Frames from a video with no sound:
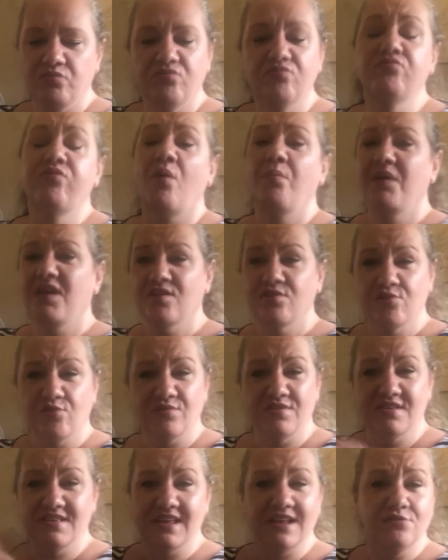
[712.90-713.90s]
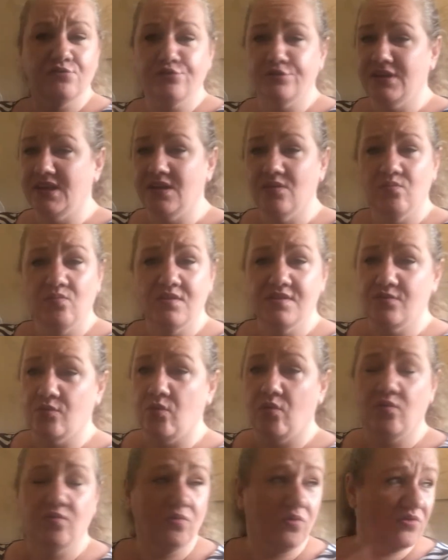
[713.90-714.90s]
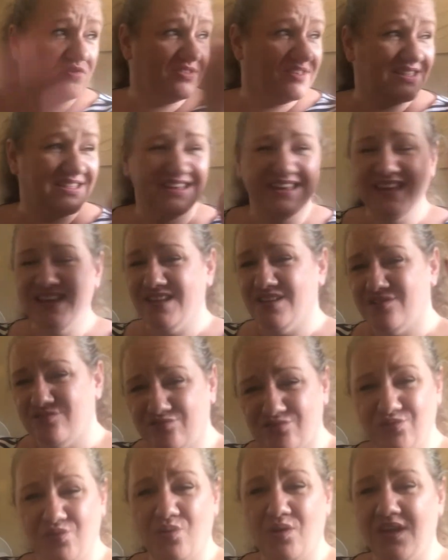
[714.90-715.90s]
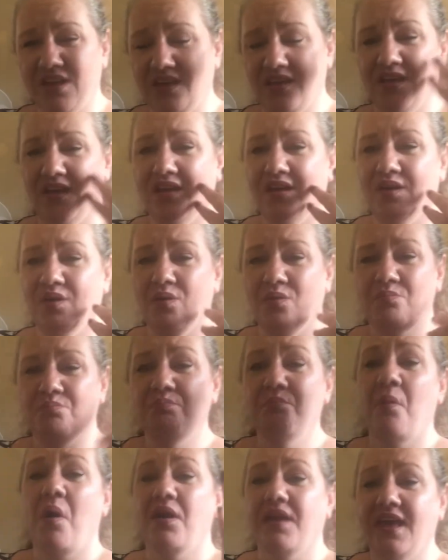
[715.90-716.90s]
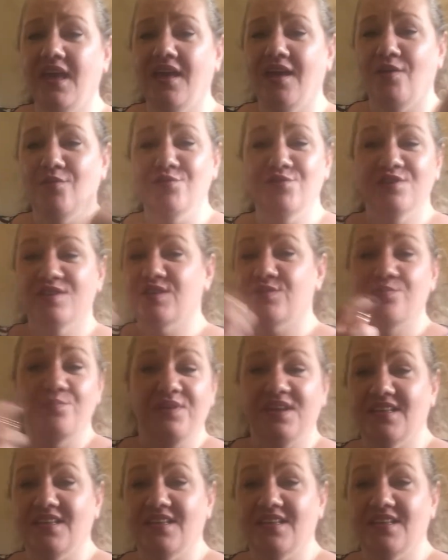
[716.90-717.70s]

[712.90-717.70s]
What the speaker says: rubbish or the central heating was on, or today it's quite muggy. I would just spray